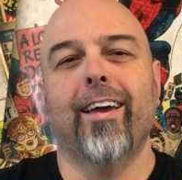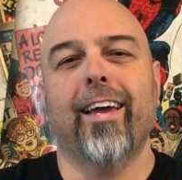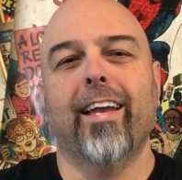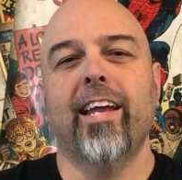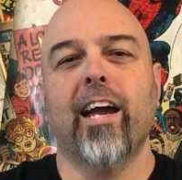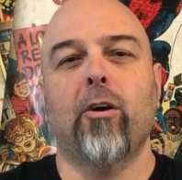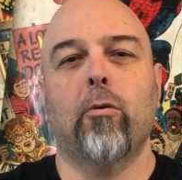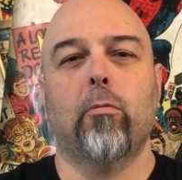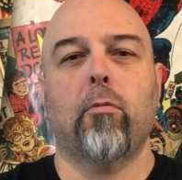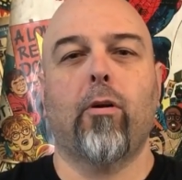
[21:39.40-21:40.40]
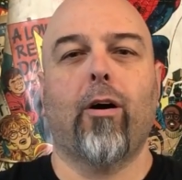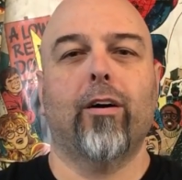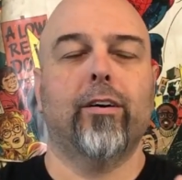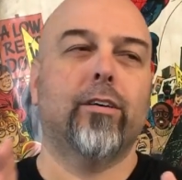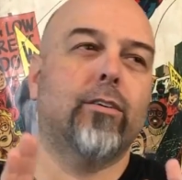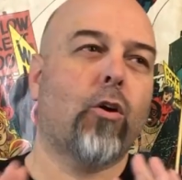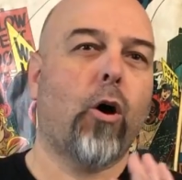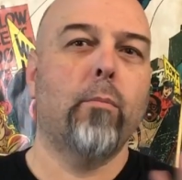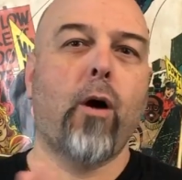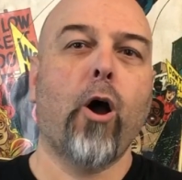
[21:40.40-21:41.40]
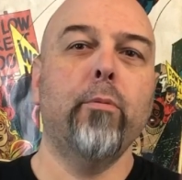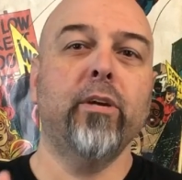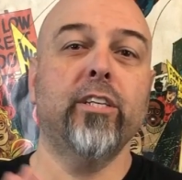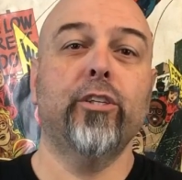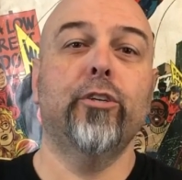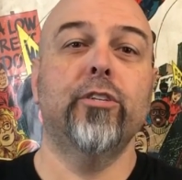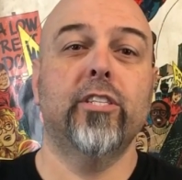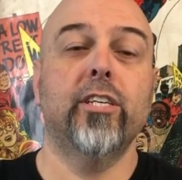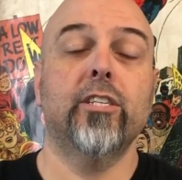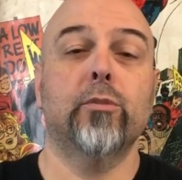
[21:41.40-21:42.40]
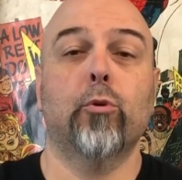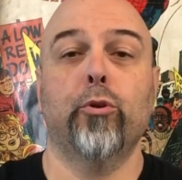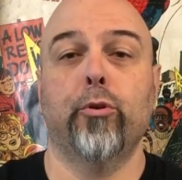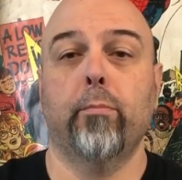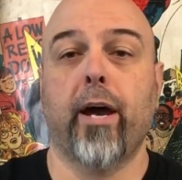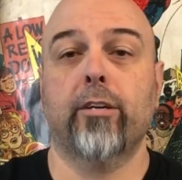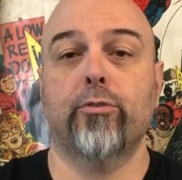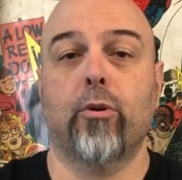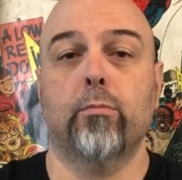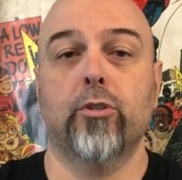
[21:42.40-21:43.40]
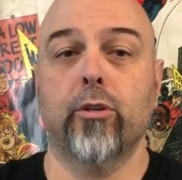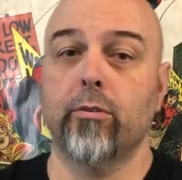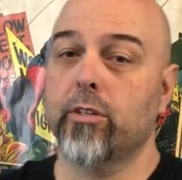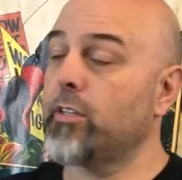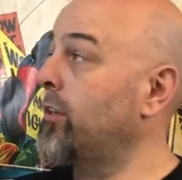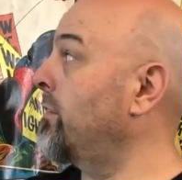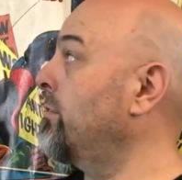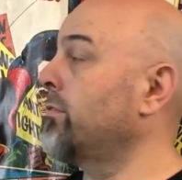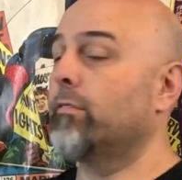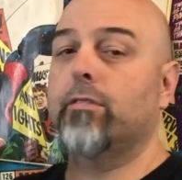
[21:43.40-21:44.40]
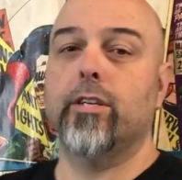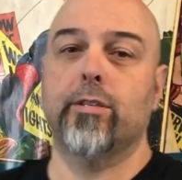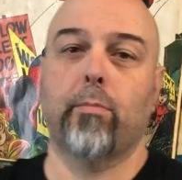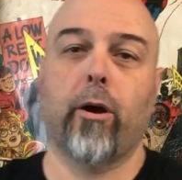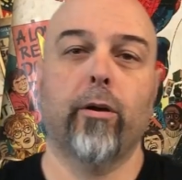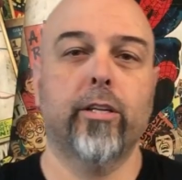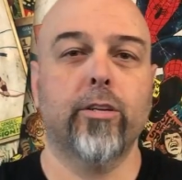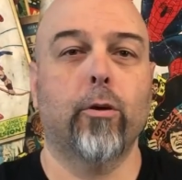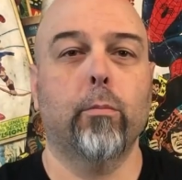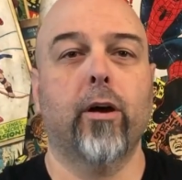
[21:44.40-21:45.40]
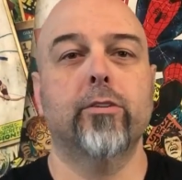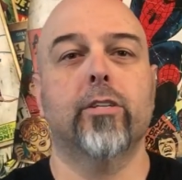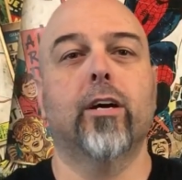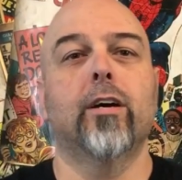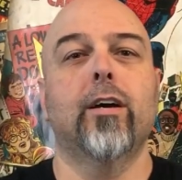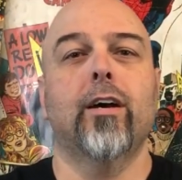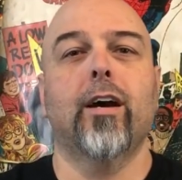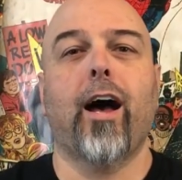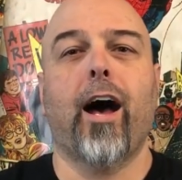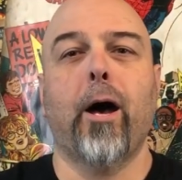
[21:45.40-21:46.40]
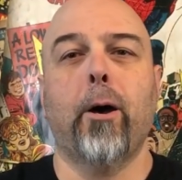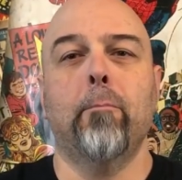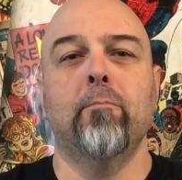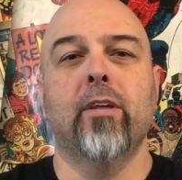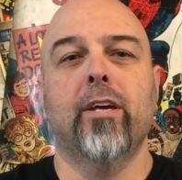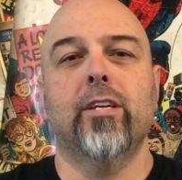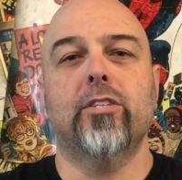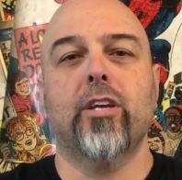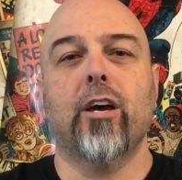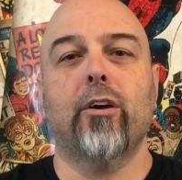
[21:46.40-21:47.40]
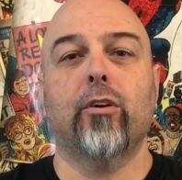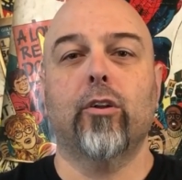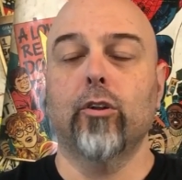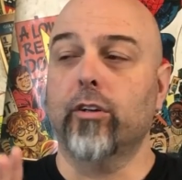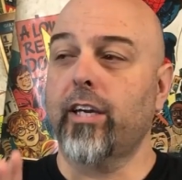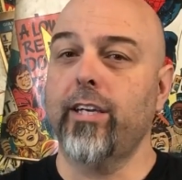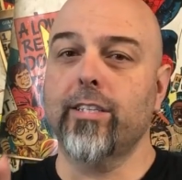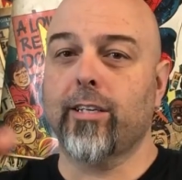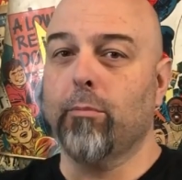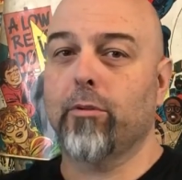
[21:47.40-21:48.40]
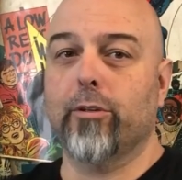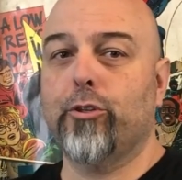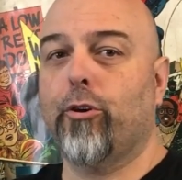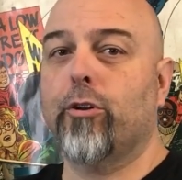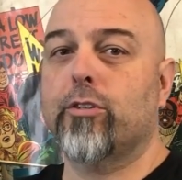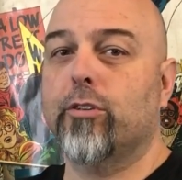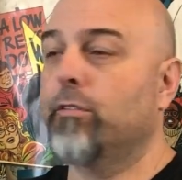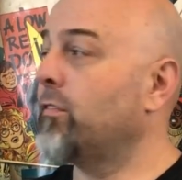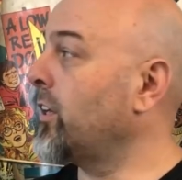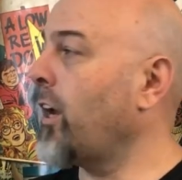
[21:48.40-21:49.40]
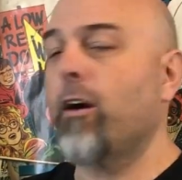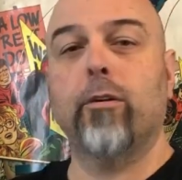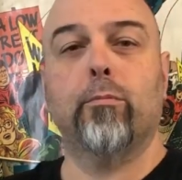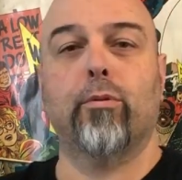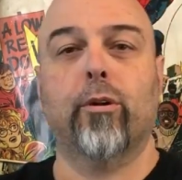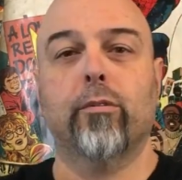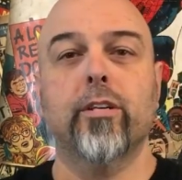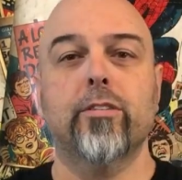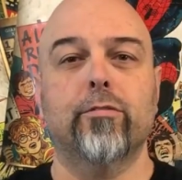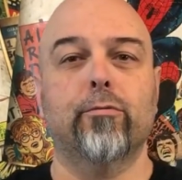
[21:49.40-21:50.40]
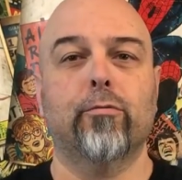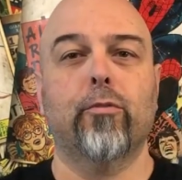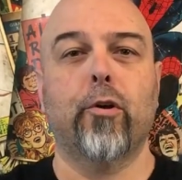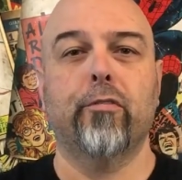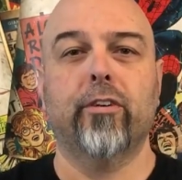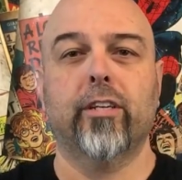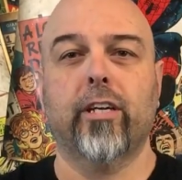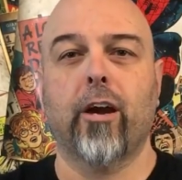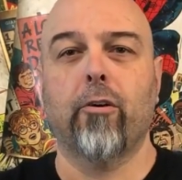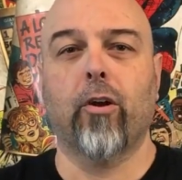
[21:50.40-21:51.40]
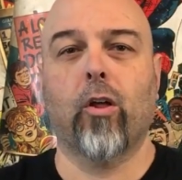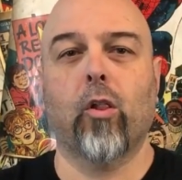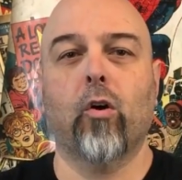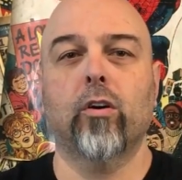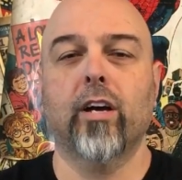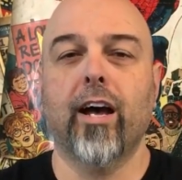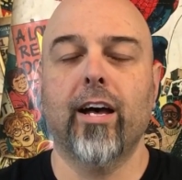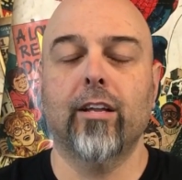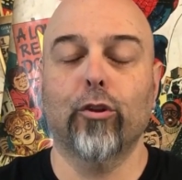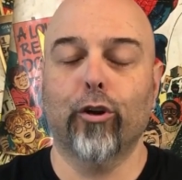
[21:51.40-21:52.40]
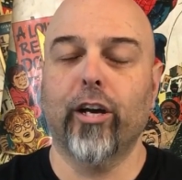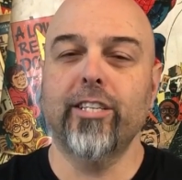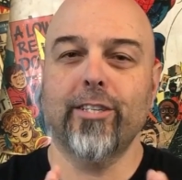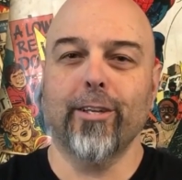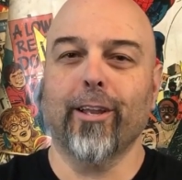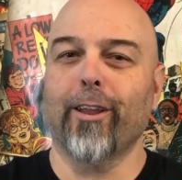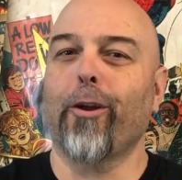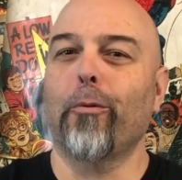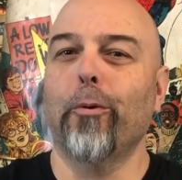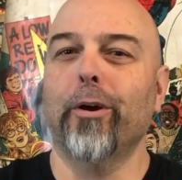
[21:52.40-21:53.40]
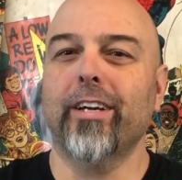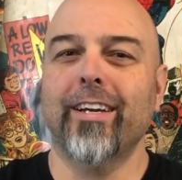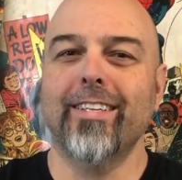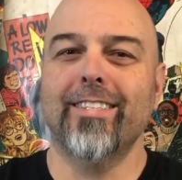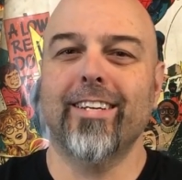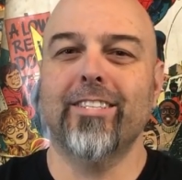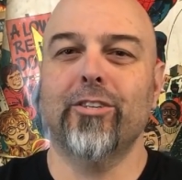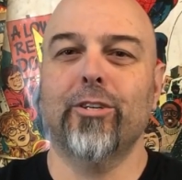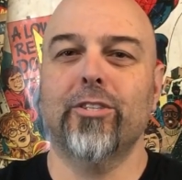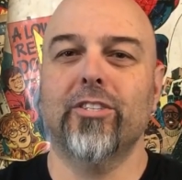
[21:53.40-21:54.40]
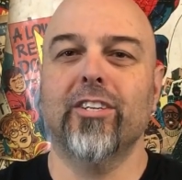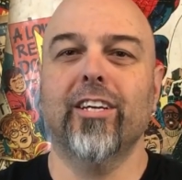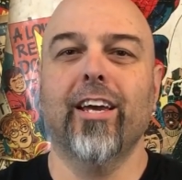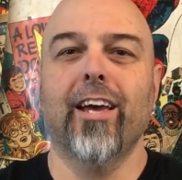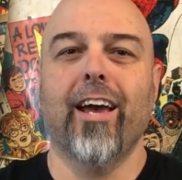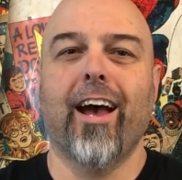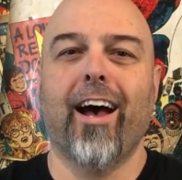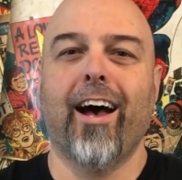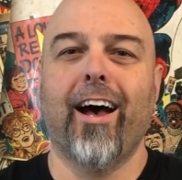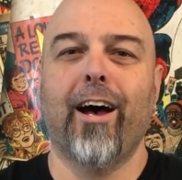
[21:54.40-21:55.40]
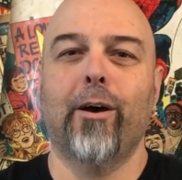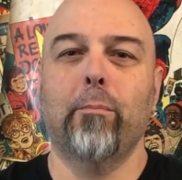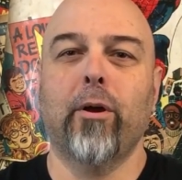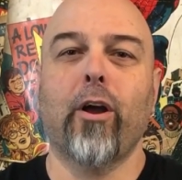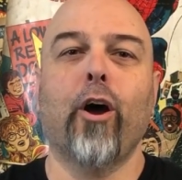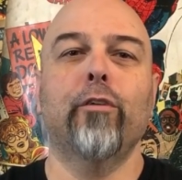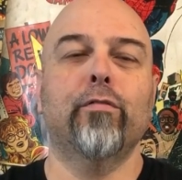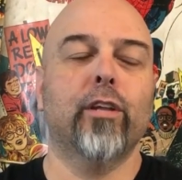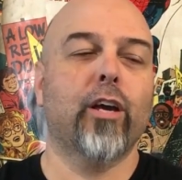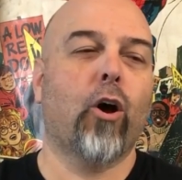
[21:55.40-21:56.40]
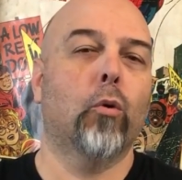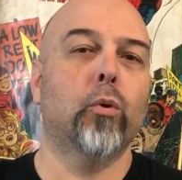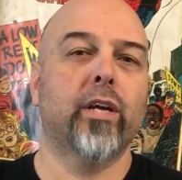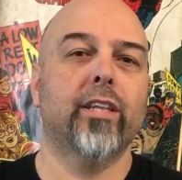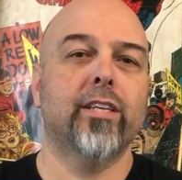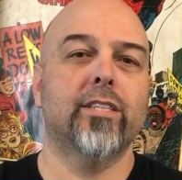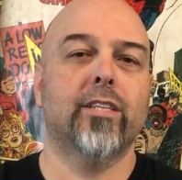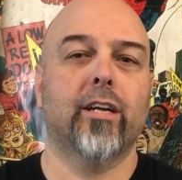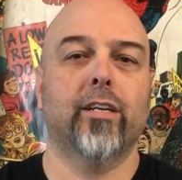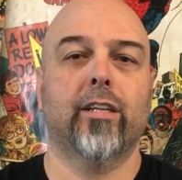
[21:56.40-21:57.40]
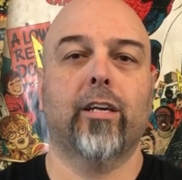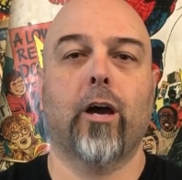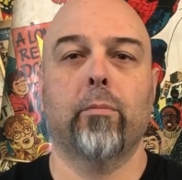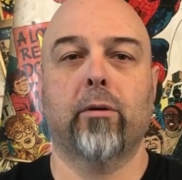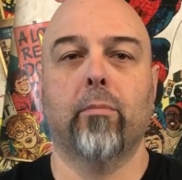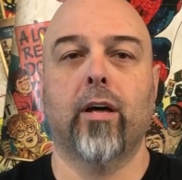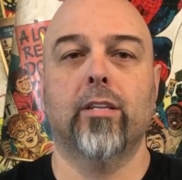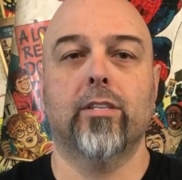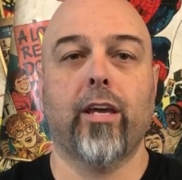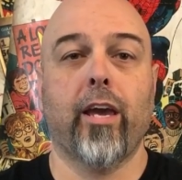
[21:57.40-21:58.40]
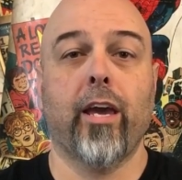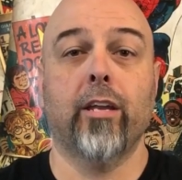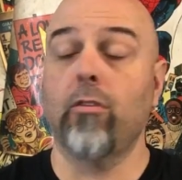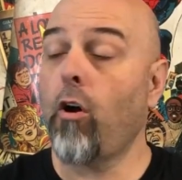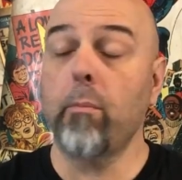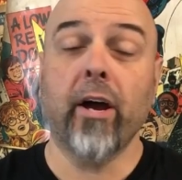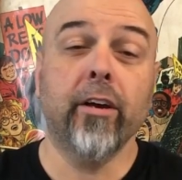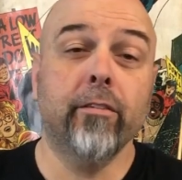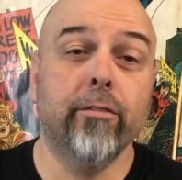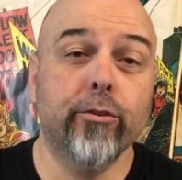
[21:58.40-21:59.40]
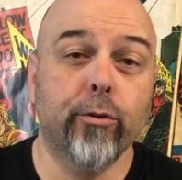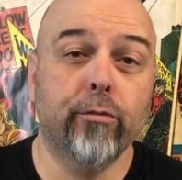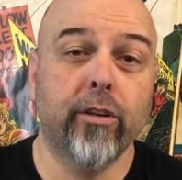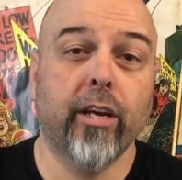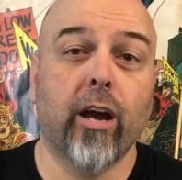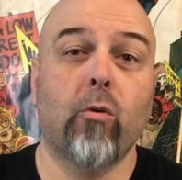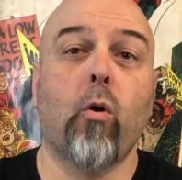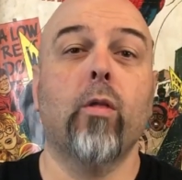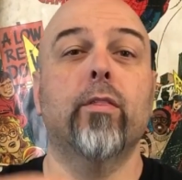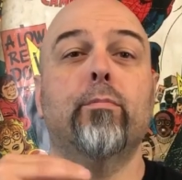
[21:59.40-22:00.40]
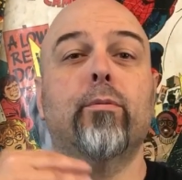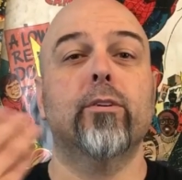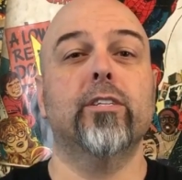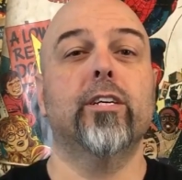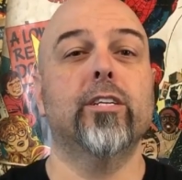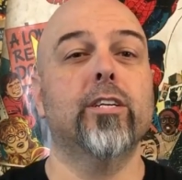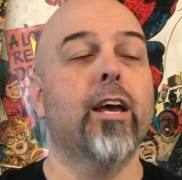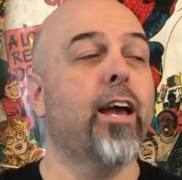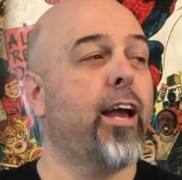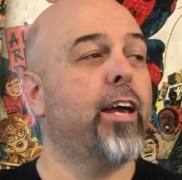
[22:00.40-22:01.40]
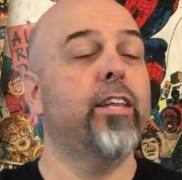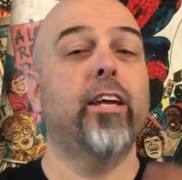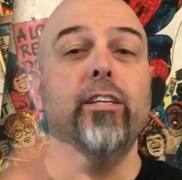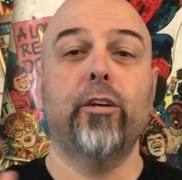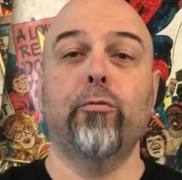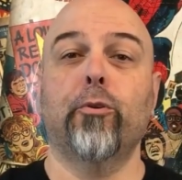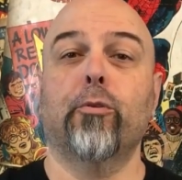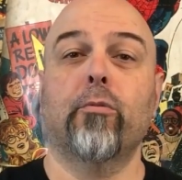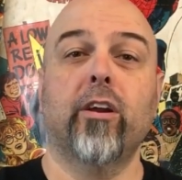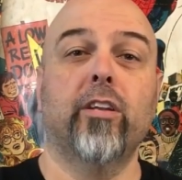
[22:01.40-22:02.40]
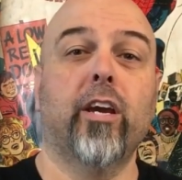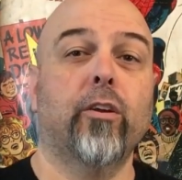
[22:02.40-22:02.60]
Now, I'm hoping to use this as my new backdrop too, instead of this old poster. So look, here's a couple of shots of the current progress of it going along. Look, it's still a lot of work as you can see, but hopefully I will get this done in the coming months, and I may even do a video on the process and then give you a rundown